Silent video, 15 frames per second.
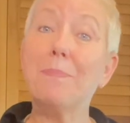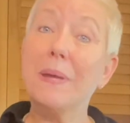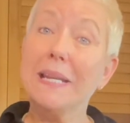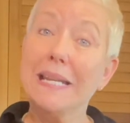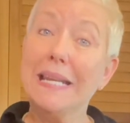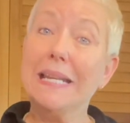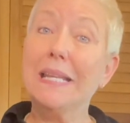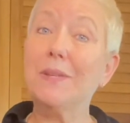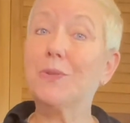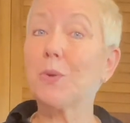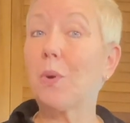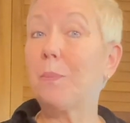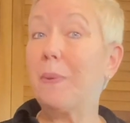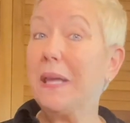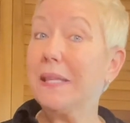paninis
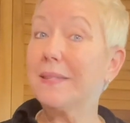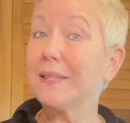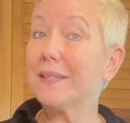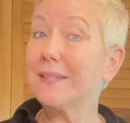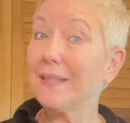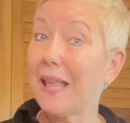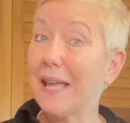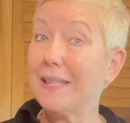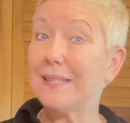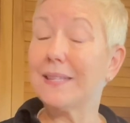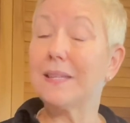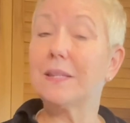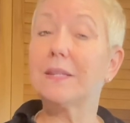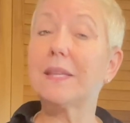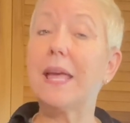or pizza slices,